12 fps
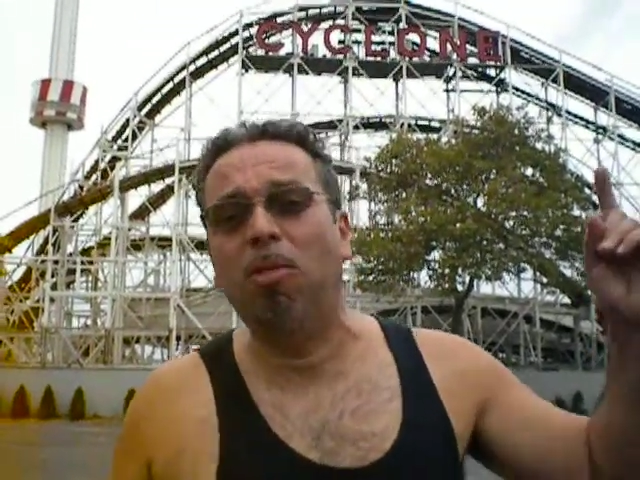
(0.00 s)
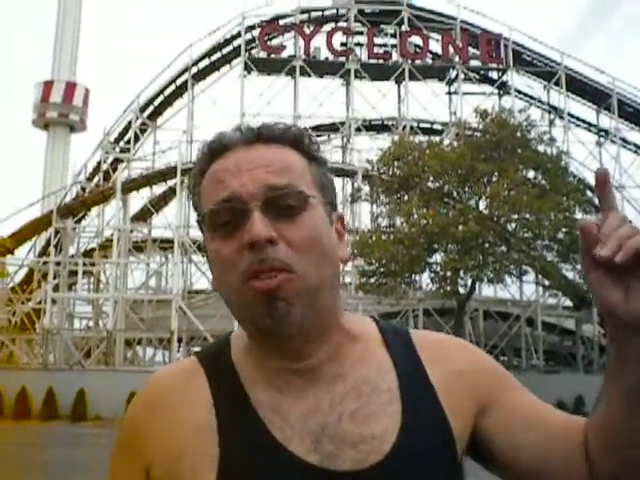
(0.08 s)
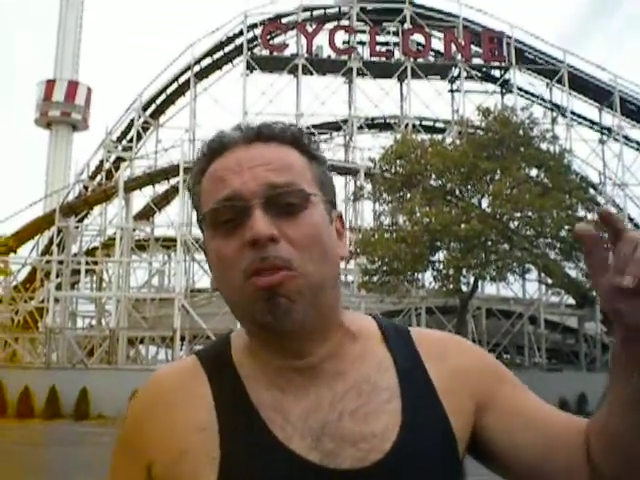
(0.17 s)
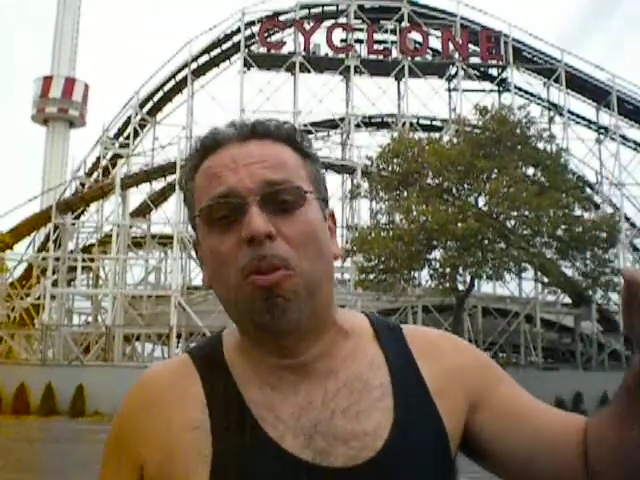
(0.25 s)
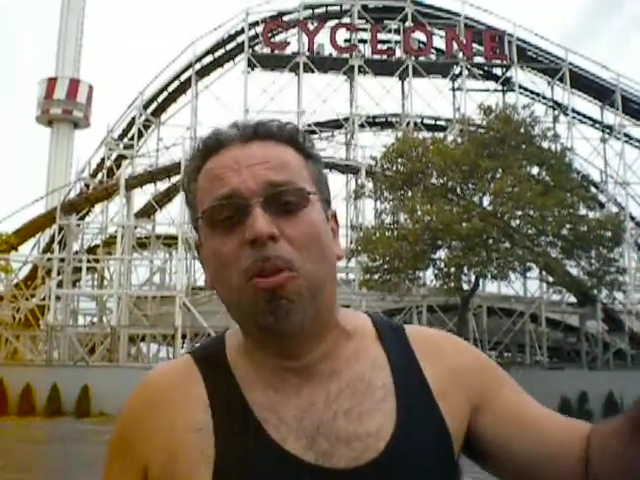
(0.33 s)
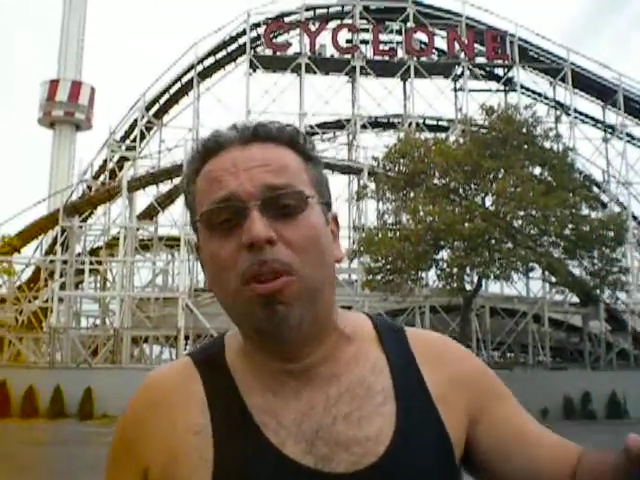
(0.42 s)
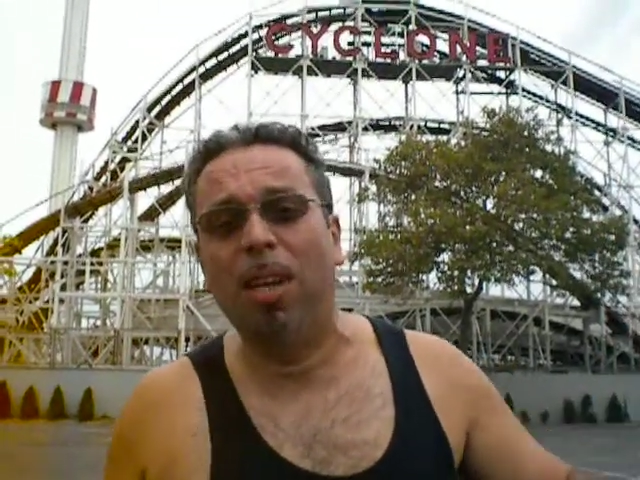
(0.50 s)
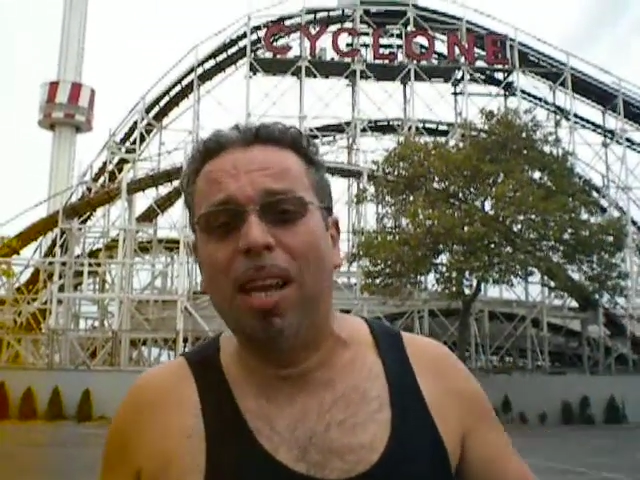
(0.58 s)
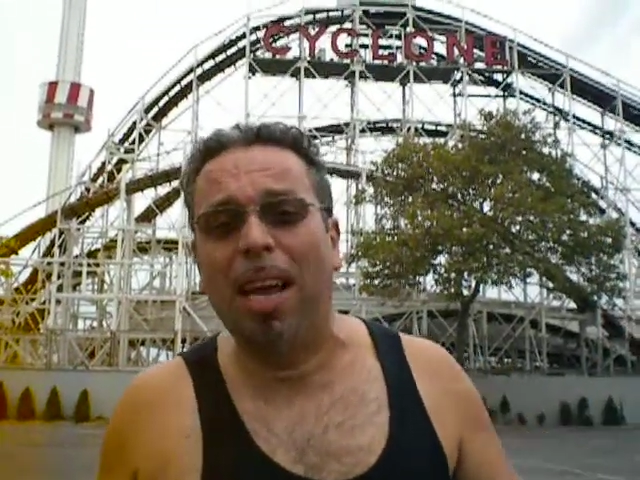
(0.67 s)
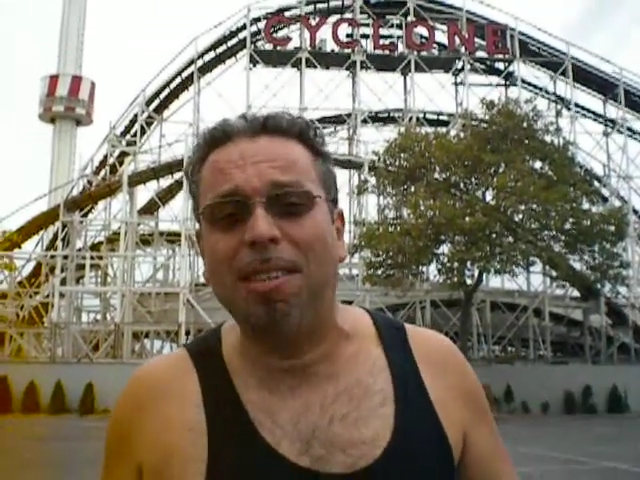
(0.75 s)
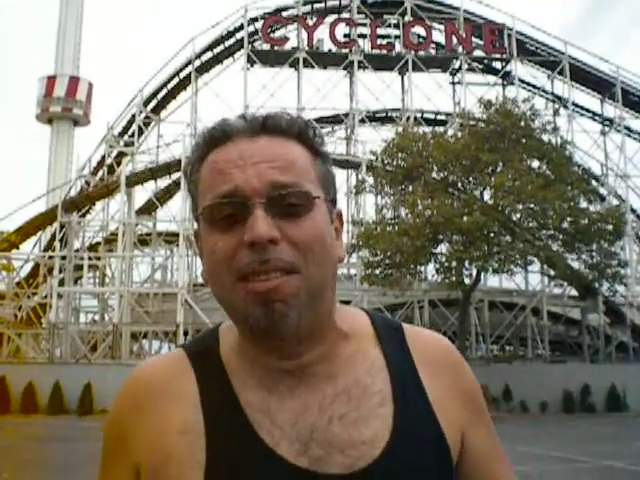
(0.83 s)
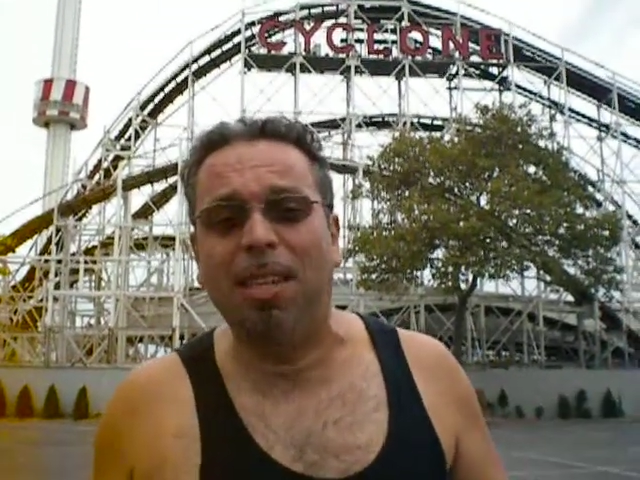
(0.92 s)
since early
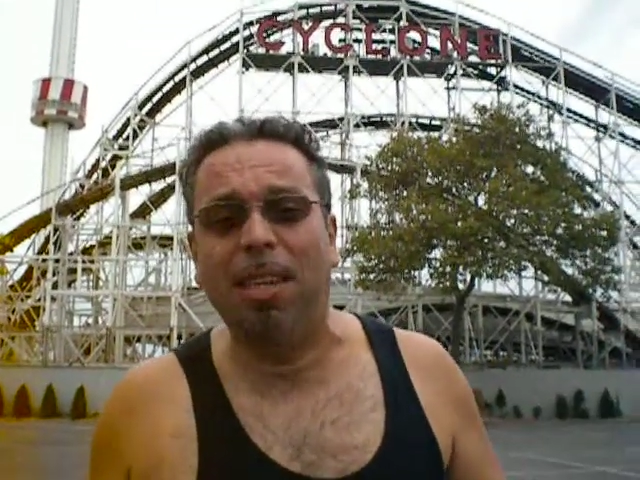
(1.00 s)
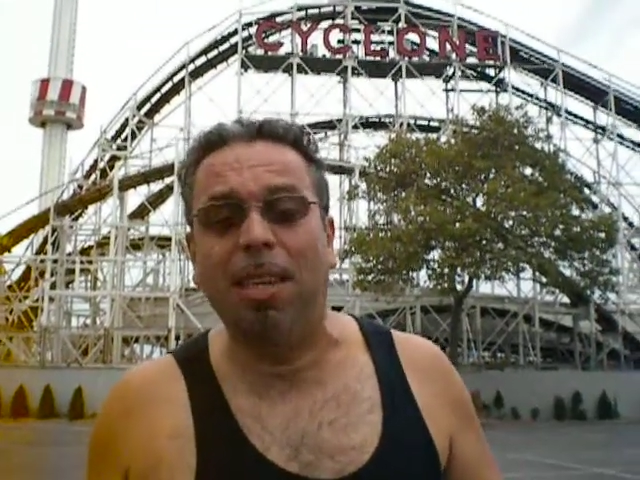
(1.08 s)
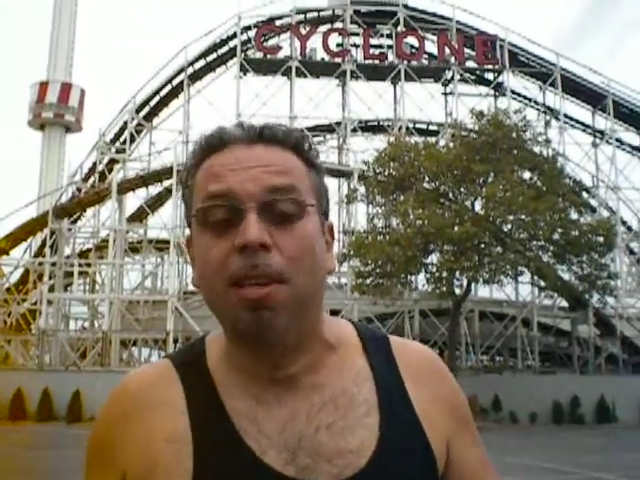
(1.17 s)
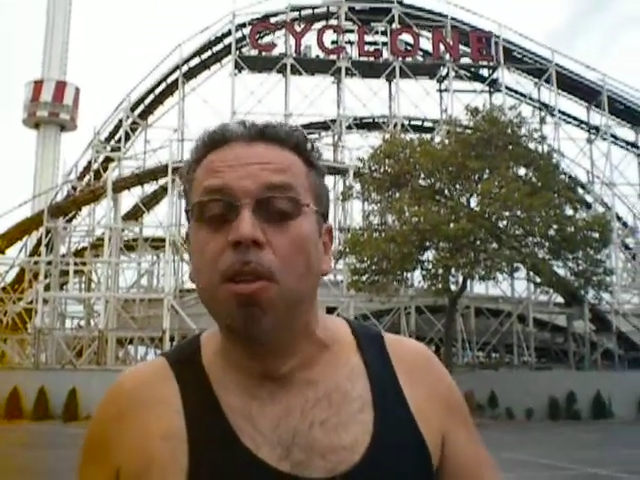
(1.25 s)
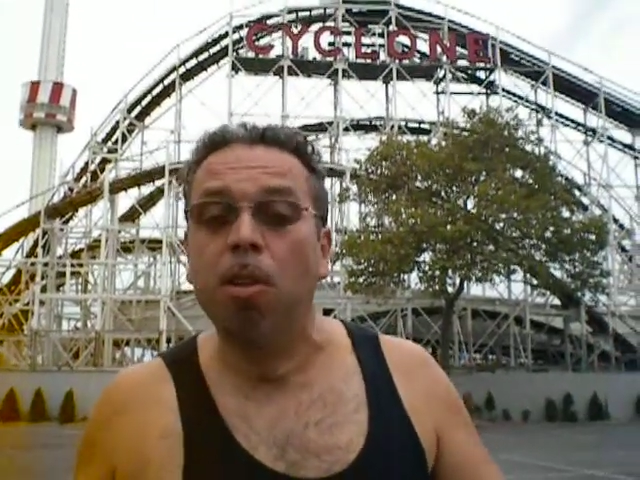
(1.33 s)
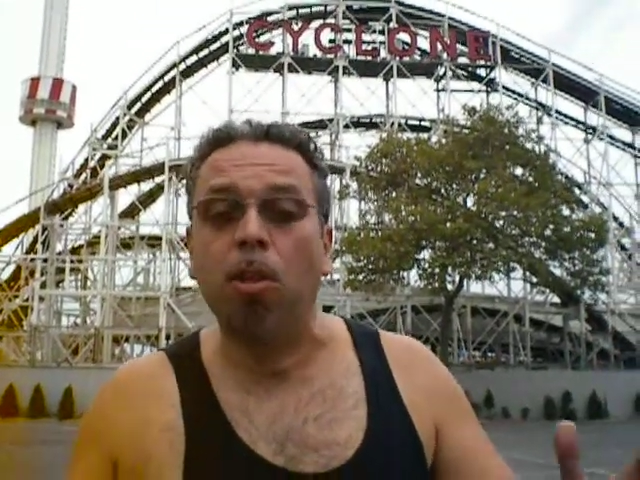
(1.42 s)
last year.